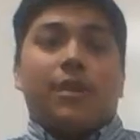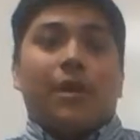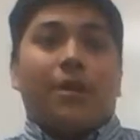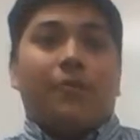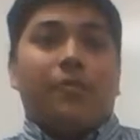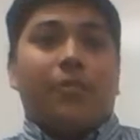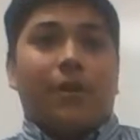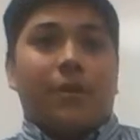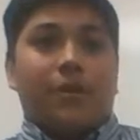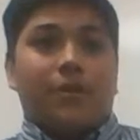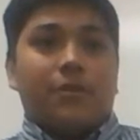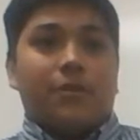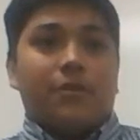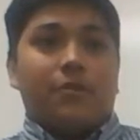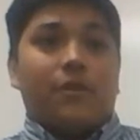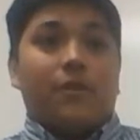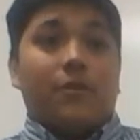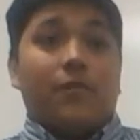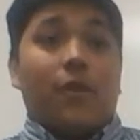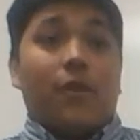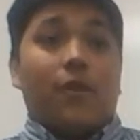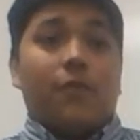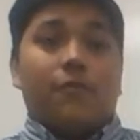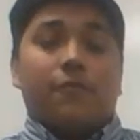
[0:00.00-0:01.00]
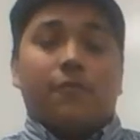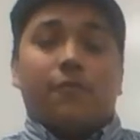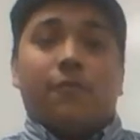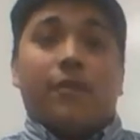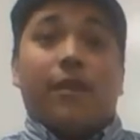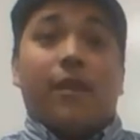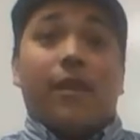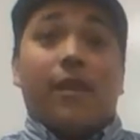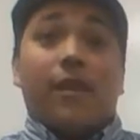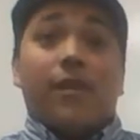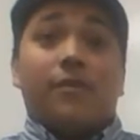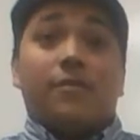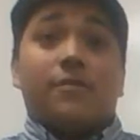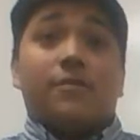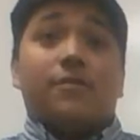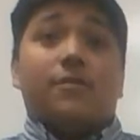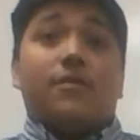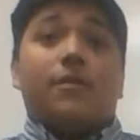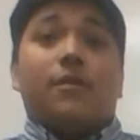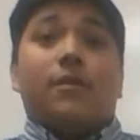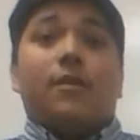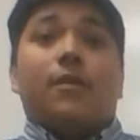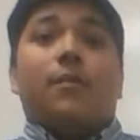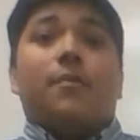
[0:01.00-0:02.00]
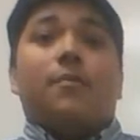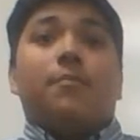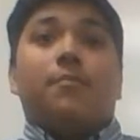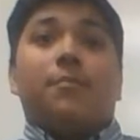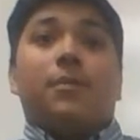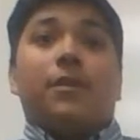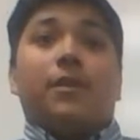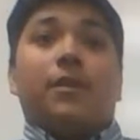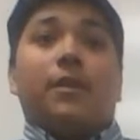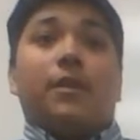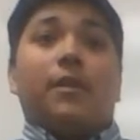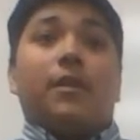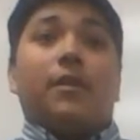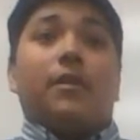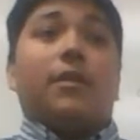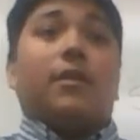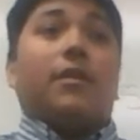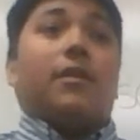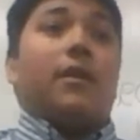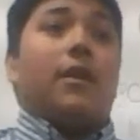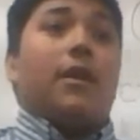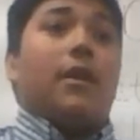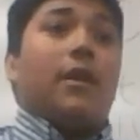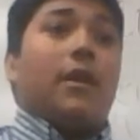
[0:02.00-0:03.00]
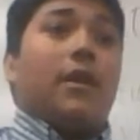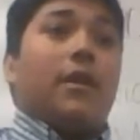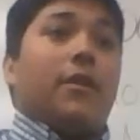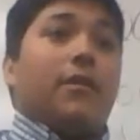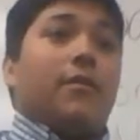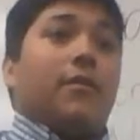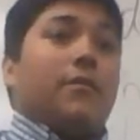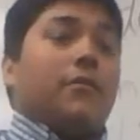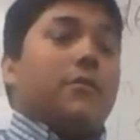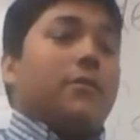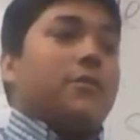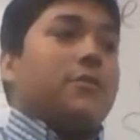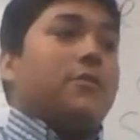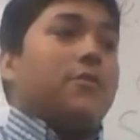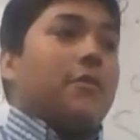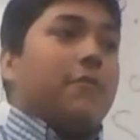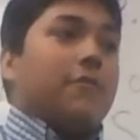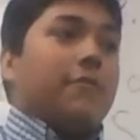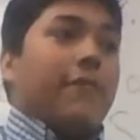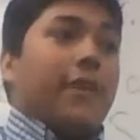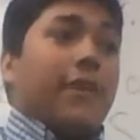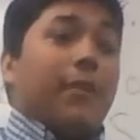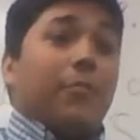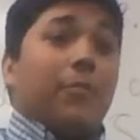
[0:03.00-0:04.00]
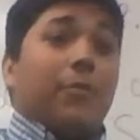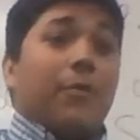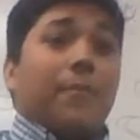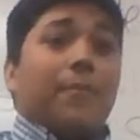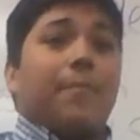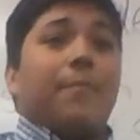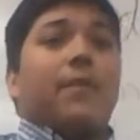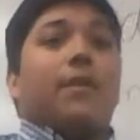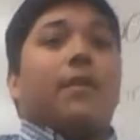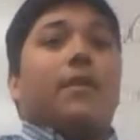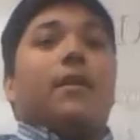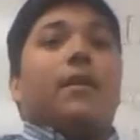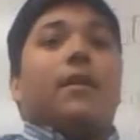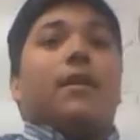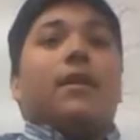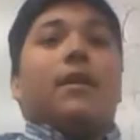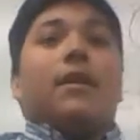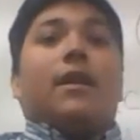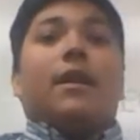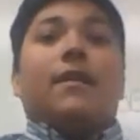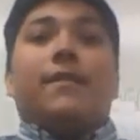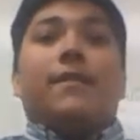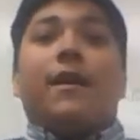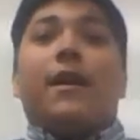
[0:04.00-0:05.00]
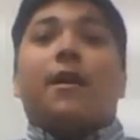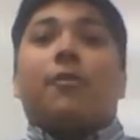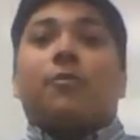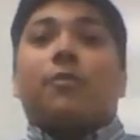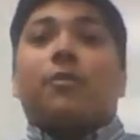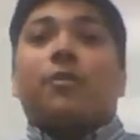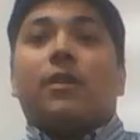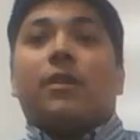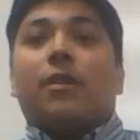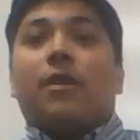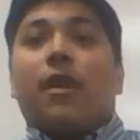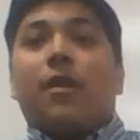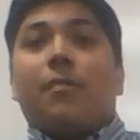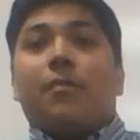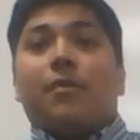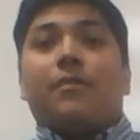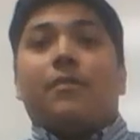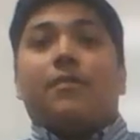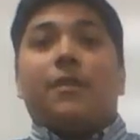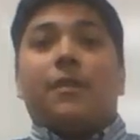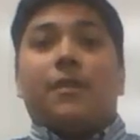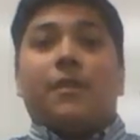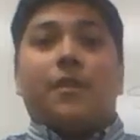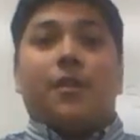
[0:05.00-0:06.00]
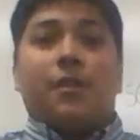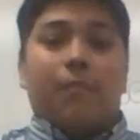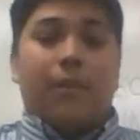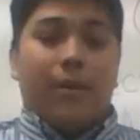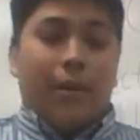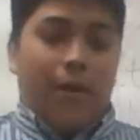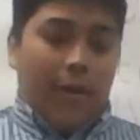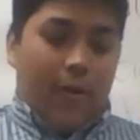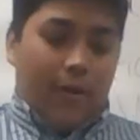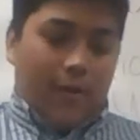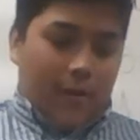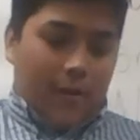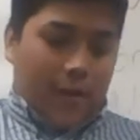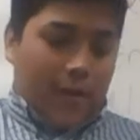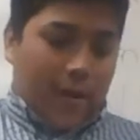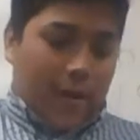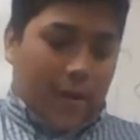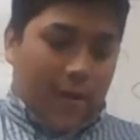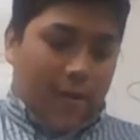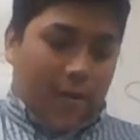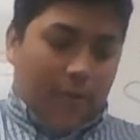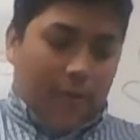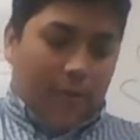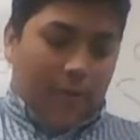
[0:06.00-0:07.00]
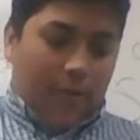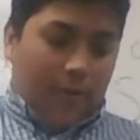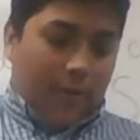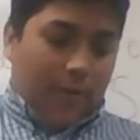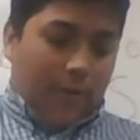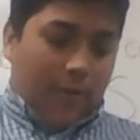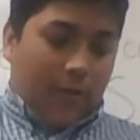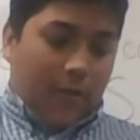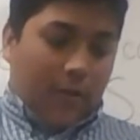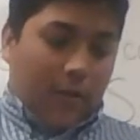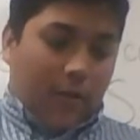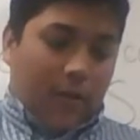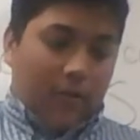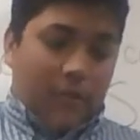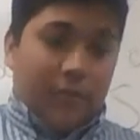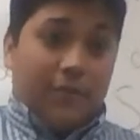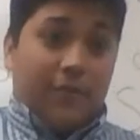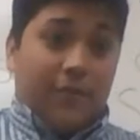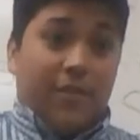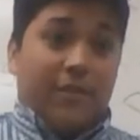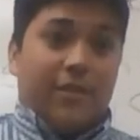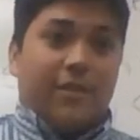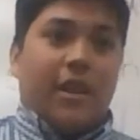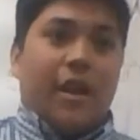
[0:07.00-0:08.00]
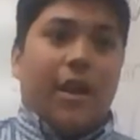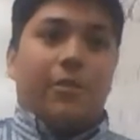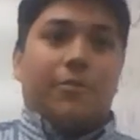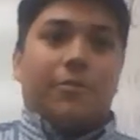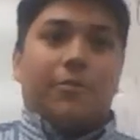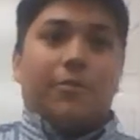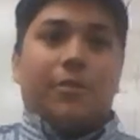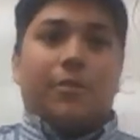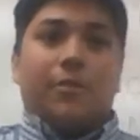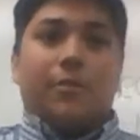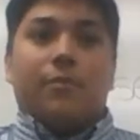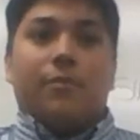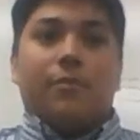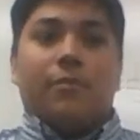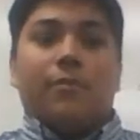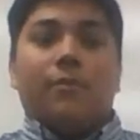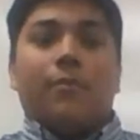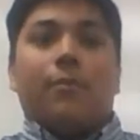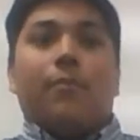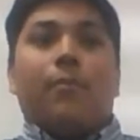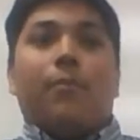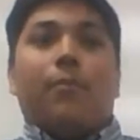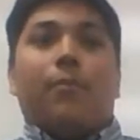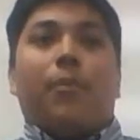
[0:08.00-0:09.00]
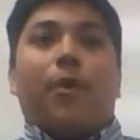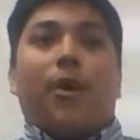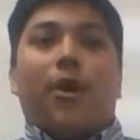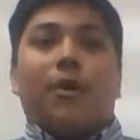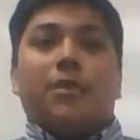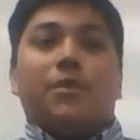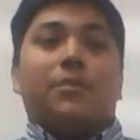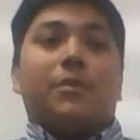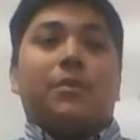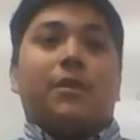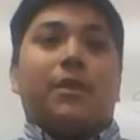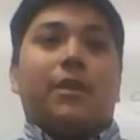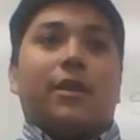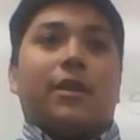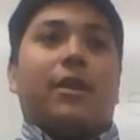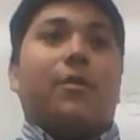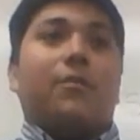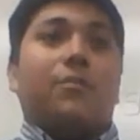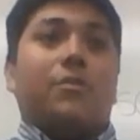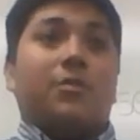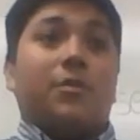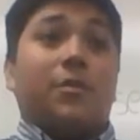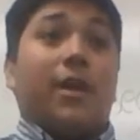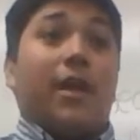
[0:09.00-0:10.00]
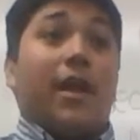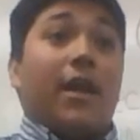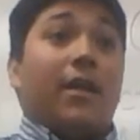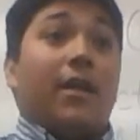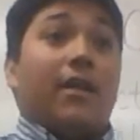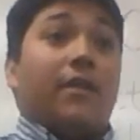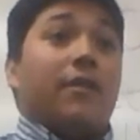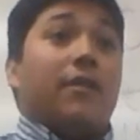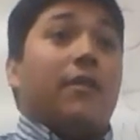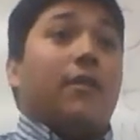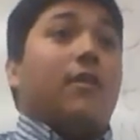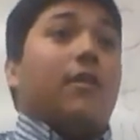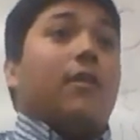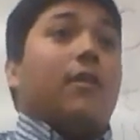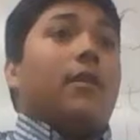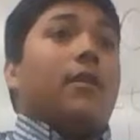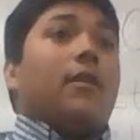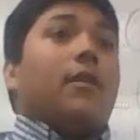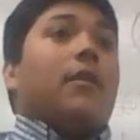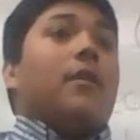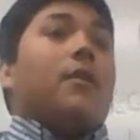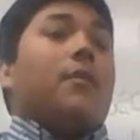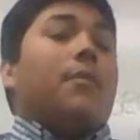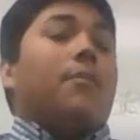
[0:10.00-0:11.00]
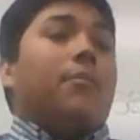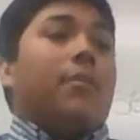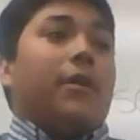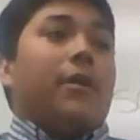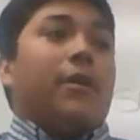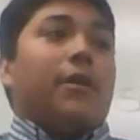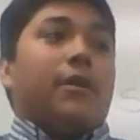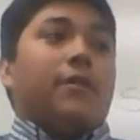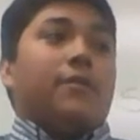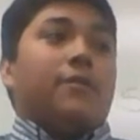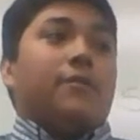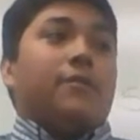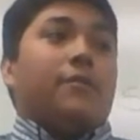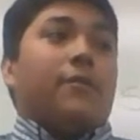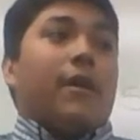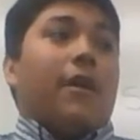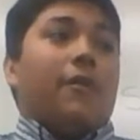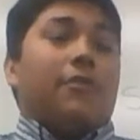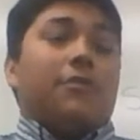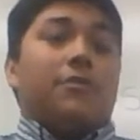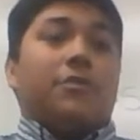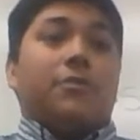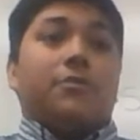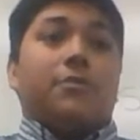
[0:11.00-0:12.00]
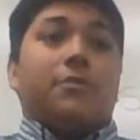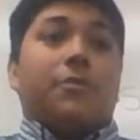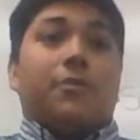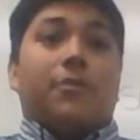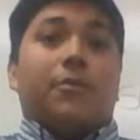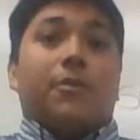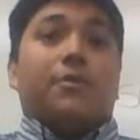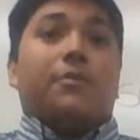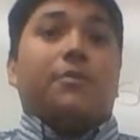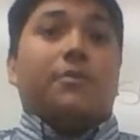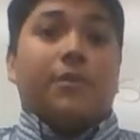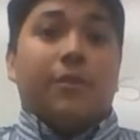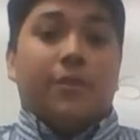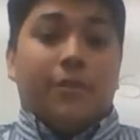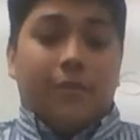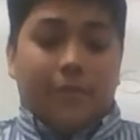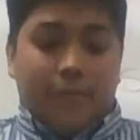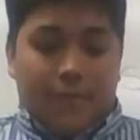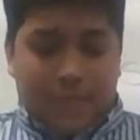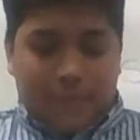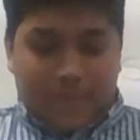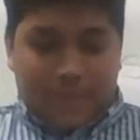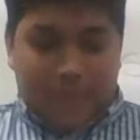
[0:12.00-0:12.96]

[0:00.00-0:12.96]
had pictures of all her friends, me, and just our family. And that really got me thinking about how all those fun times were possibly going to come to an end because of how she was going to leave.